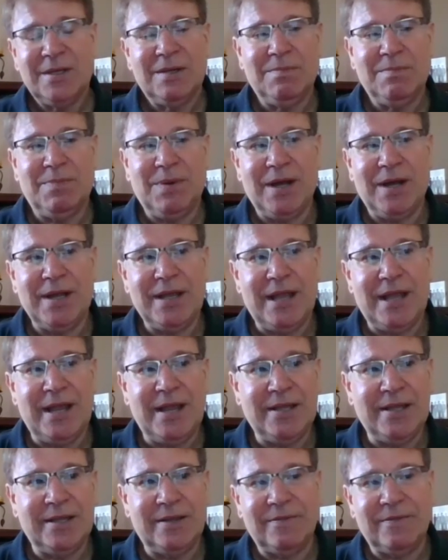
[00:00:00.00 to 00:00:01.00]
But,
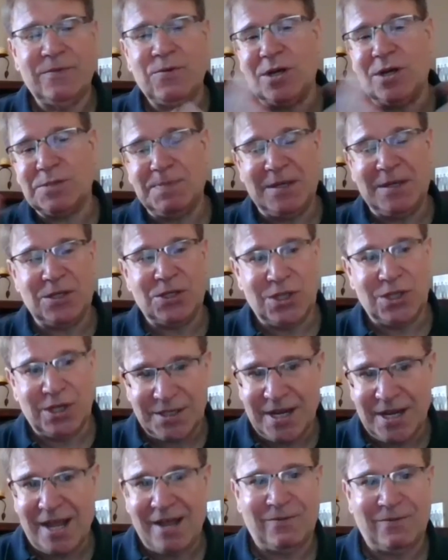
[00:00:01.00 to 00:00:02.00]
and of course, being
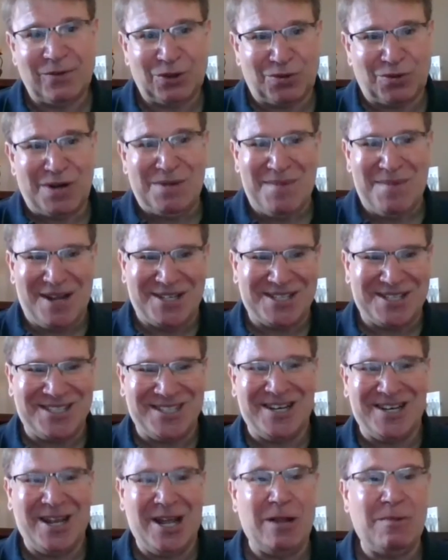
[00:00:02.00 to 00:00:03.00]
shut down for three months
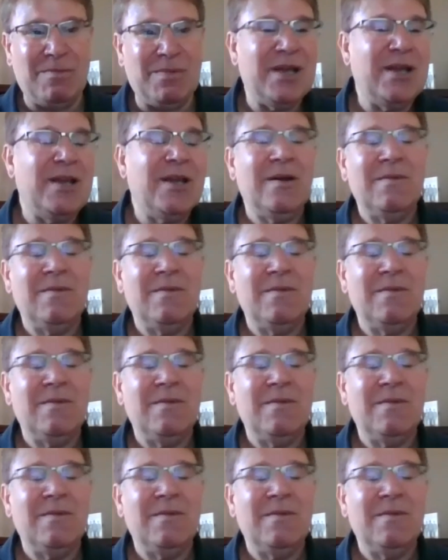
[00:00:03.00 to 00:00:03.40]
didn't help.